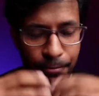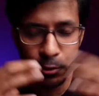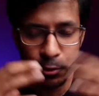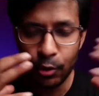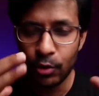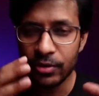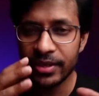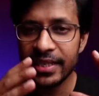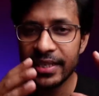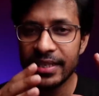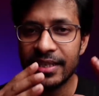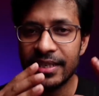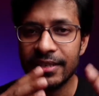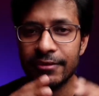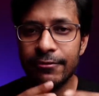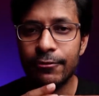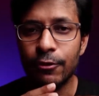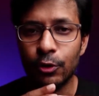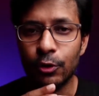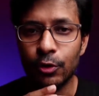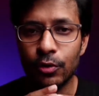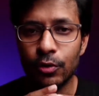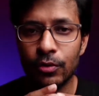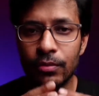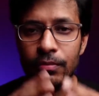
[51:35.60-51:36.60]
process the
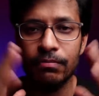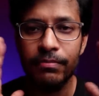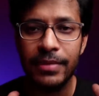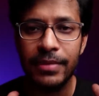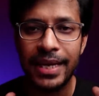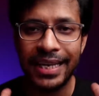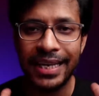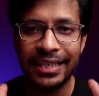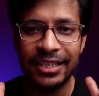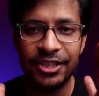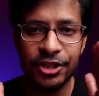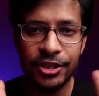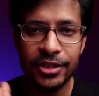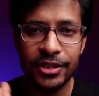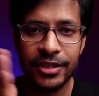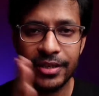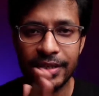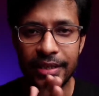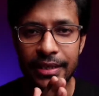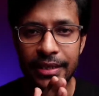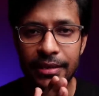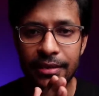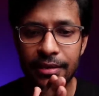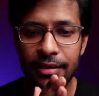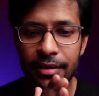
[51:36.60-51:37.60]
photo,
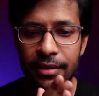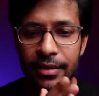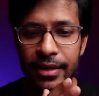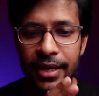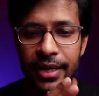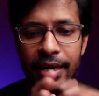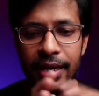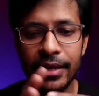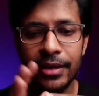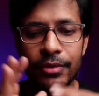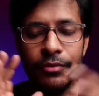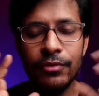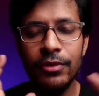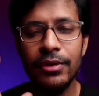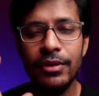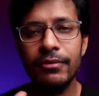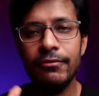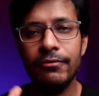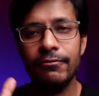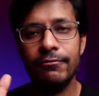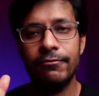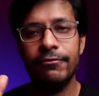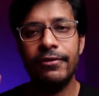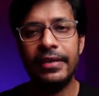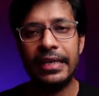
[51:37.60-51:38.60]
adjust it, and you will
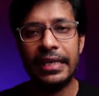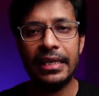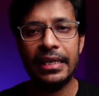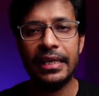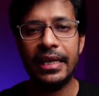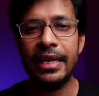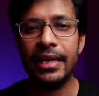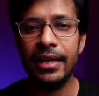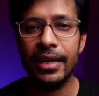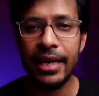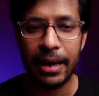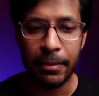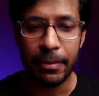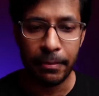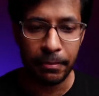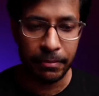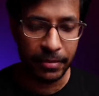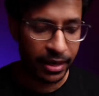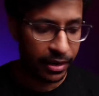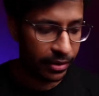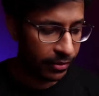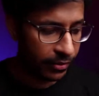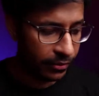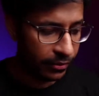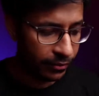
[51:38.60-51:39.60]
feel
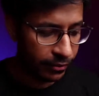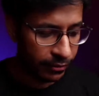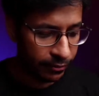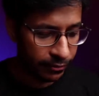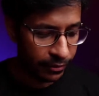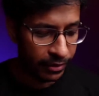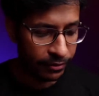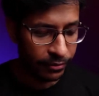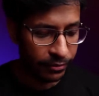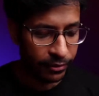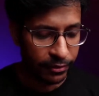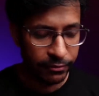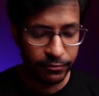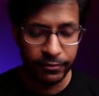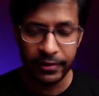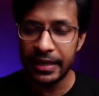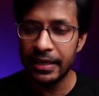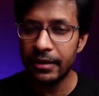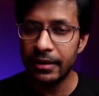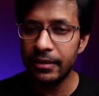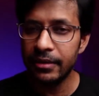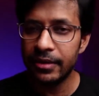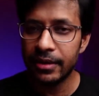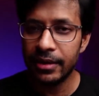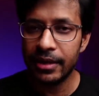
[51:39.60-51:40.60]

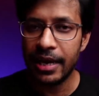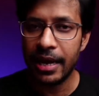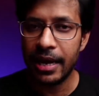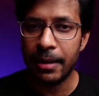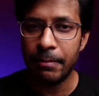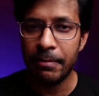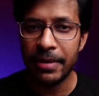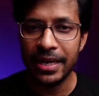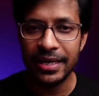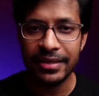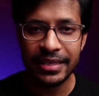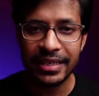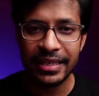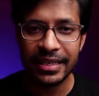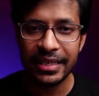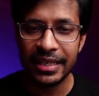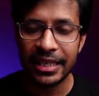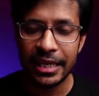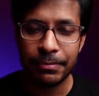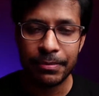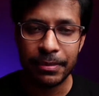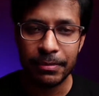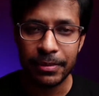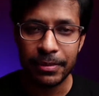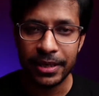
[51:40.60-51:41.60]
the amazing
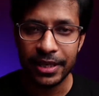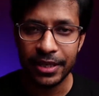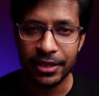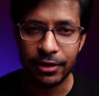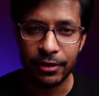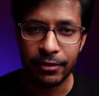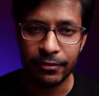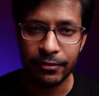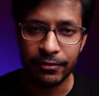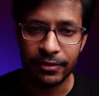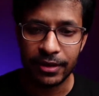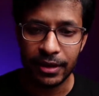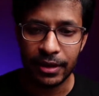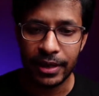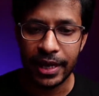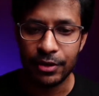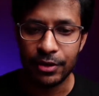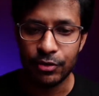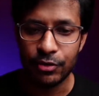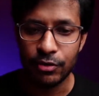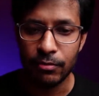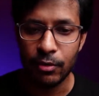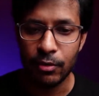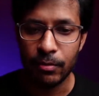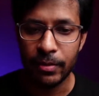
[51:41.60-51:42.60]
capability of the
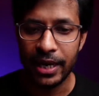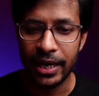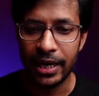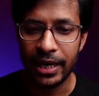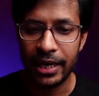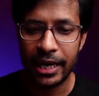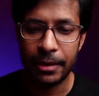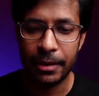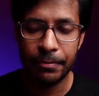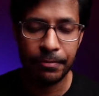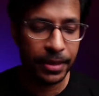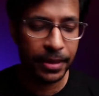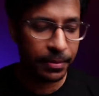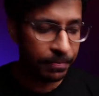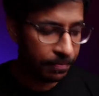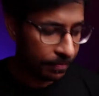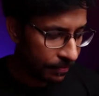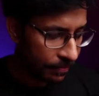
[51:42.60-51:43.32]
Lightroom mobile app.